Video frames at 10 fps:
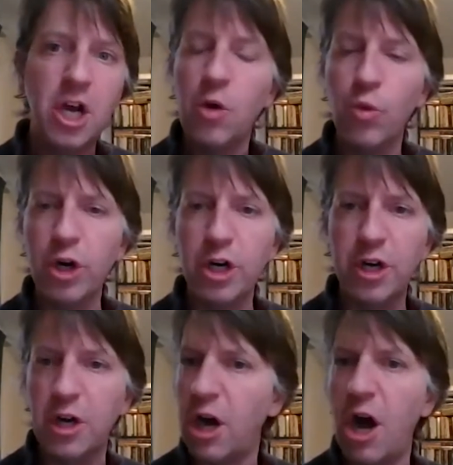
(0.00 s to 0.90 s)

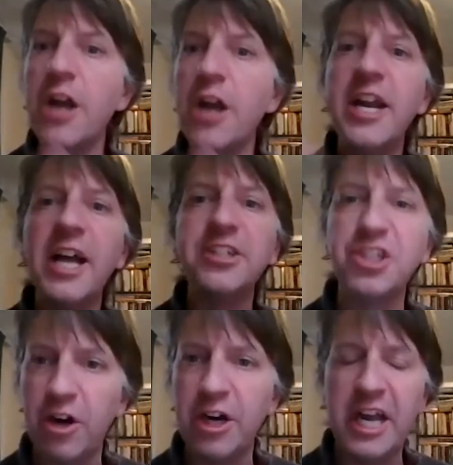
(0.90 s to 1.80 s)
were
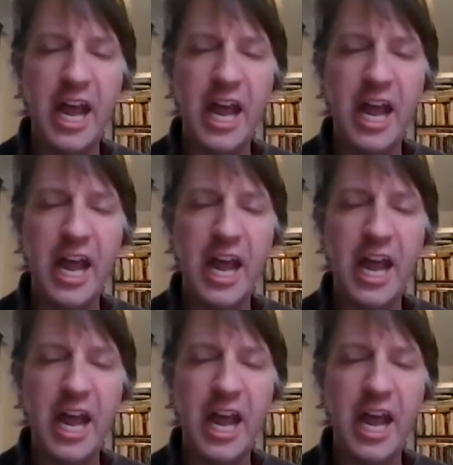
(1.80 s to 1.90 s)
unnecessary